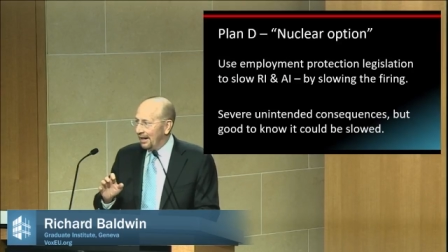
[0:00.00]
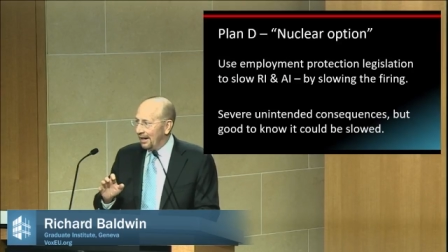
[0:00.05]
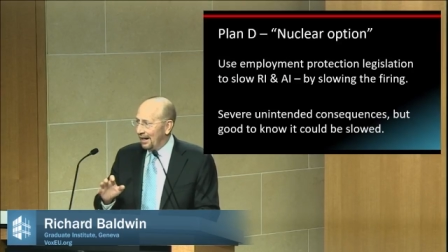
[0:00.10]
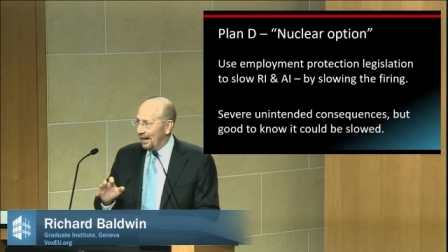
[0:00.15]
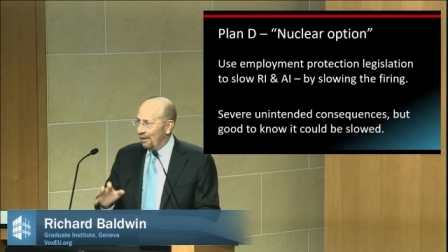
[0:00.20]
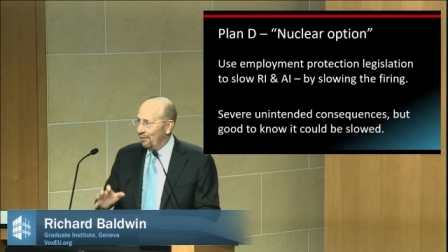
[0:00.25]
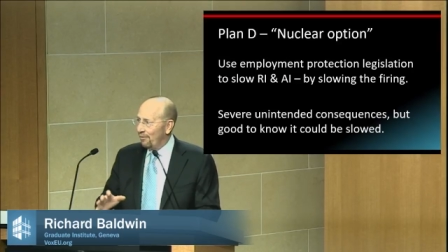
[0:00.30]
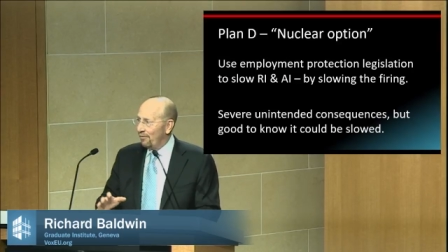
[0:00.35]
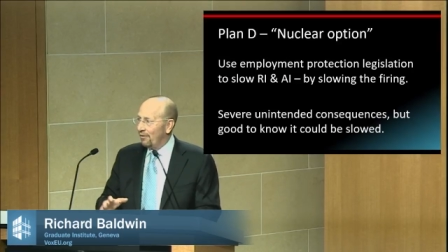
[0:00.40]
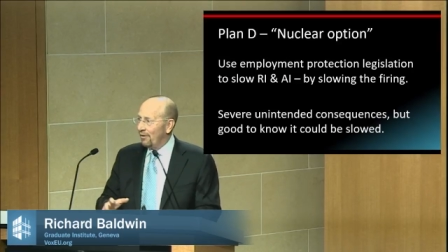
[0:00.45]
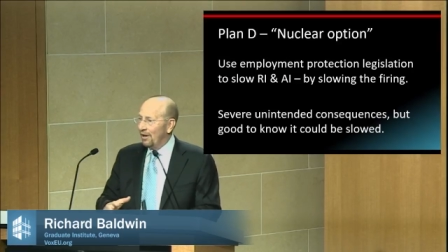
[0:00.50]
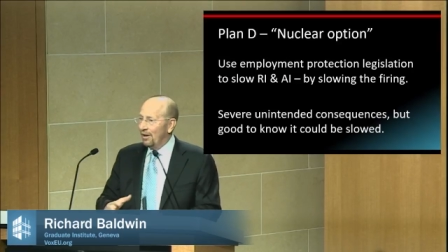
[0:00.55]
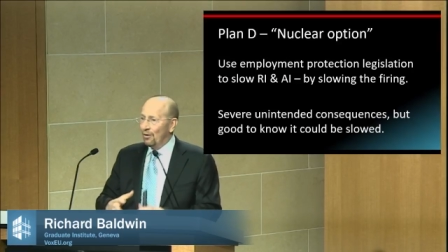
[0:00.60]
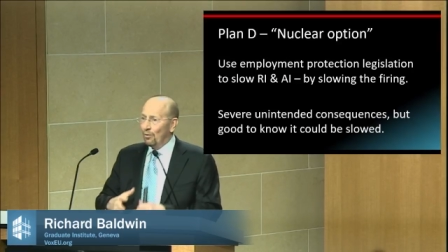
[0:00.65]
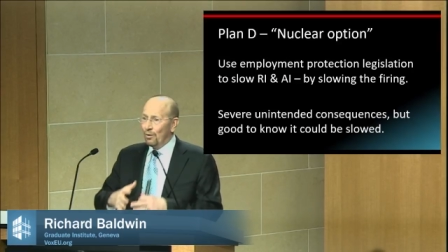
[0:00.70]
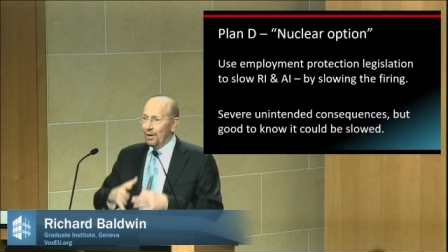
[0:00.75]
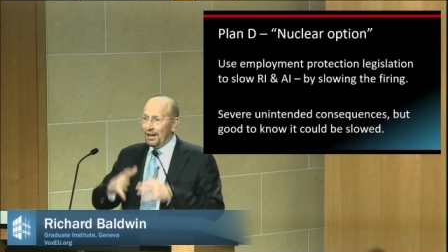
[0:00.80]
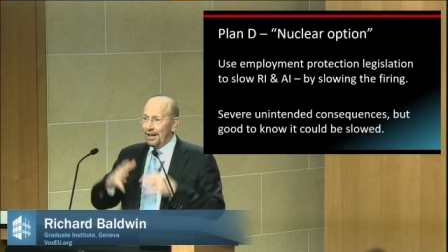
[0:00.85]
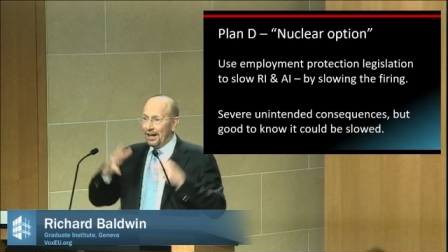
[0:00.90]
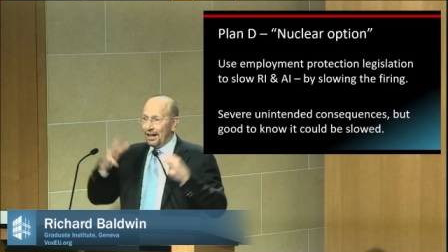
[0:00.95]
If
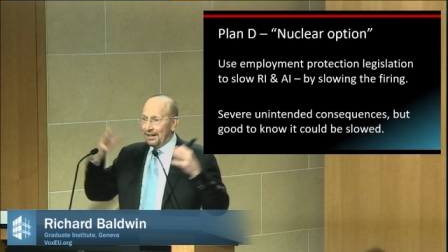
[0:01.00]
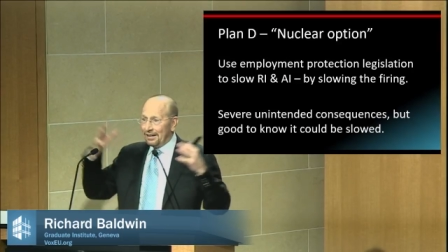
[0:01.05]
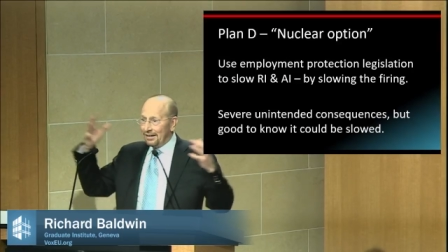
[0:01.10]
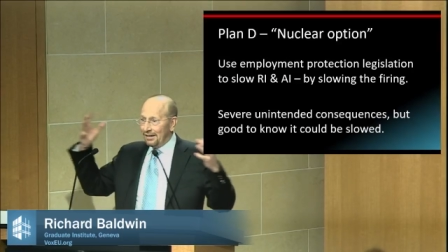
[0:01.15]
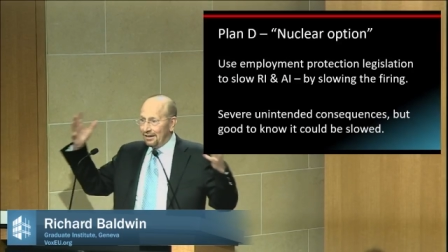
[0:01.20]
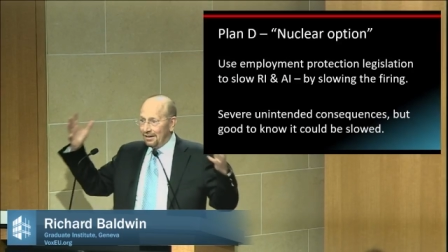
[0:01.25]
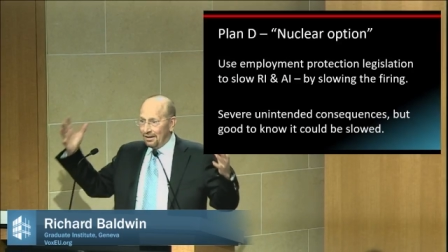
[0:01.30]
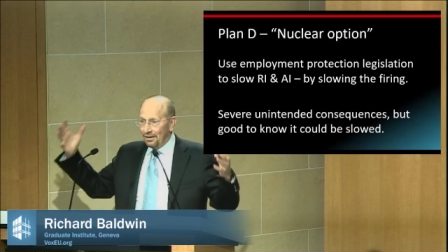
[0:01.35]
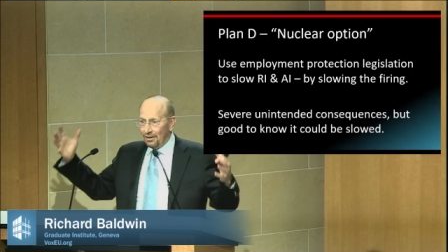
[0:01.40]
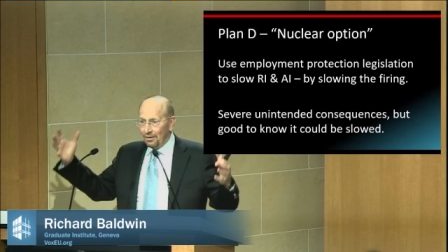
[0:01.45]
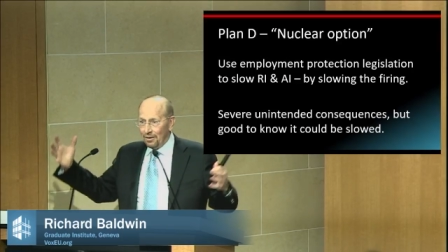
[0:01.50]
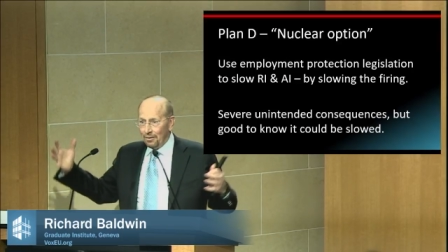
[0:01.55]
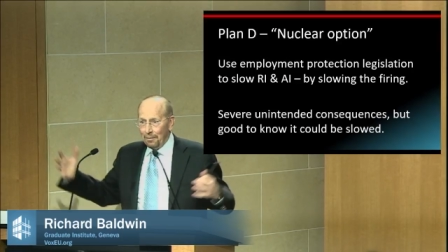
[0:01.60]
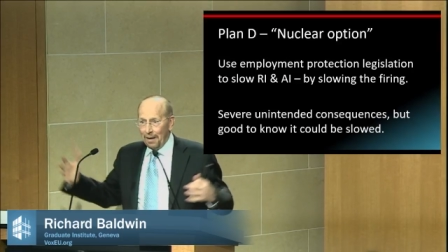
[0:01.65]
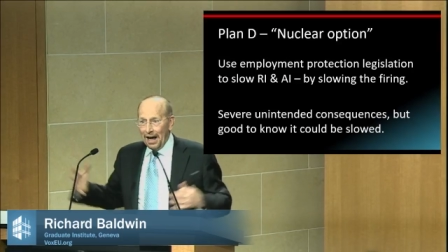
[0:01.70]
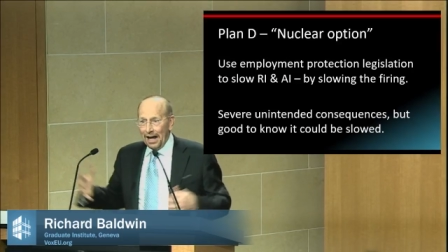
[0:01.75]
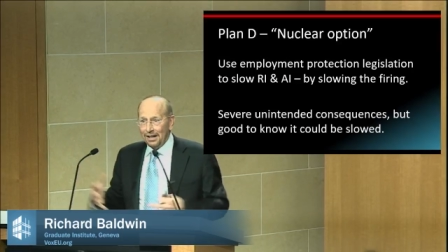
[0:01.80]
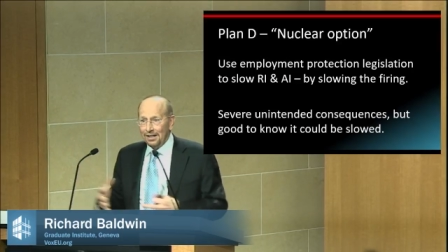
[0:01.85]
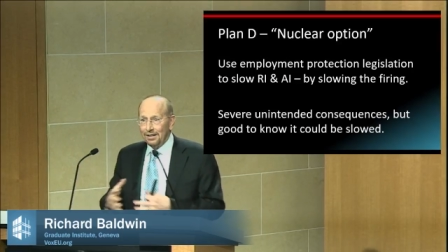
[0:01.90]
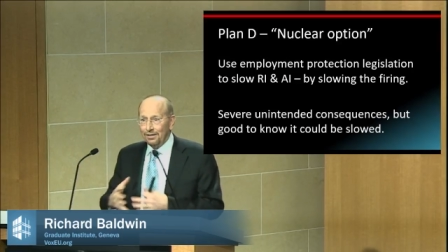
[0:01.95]
we get
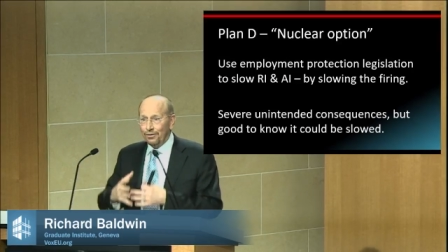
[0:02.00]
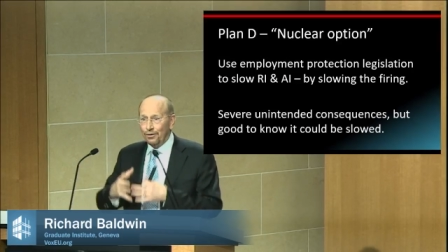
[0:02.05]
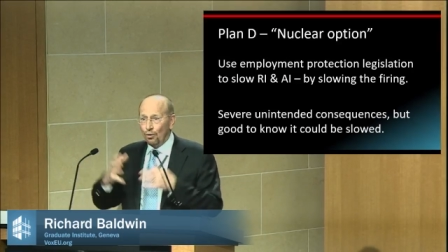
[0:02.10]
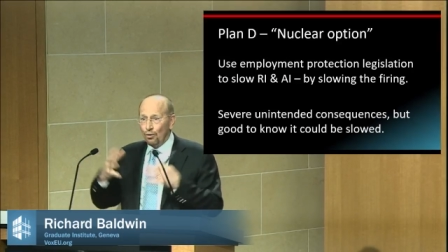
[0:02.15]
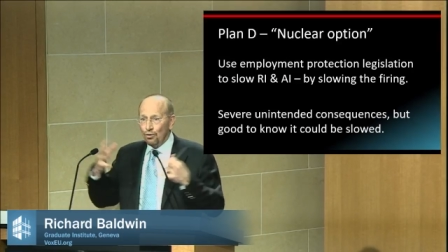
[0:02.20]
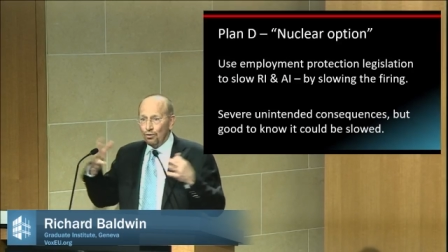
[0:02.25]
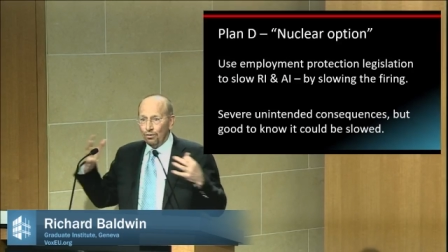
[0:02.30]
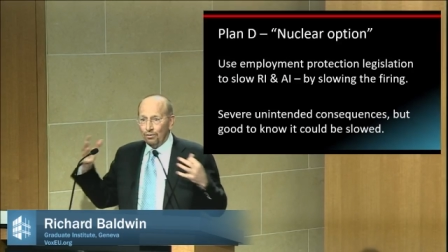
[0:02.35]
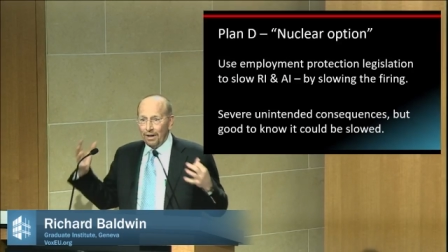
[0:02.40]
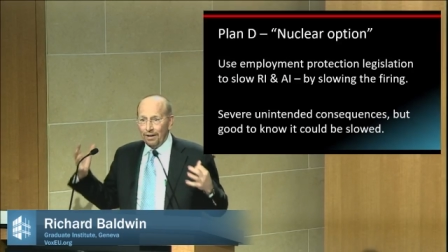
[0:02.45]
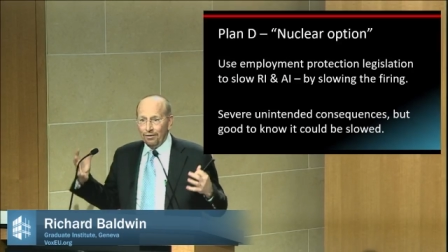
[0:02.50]
massive social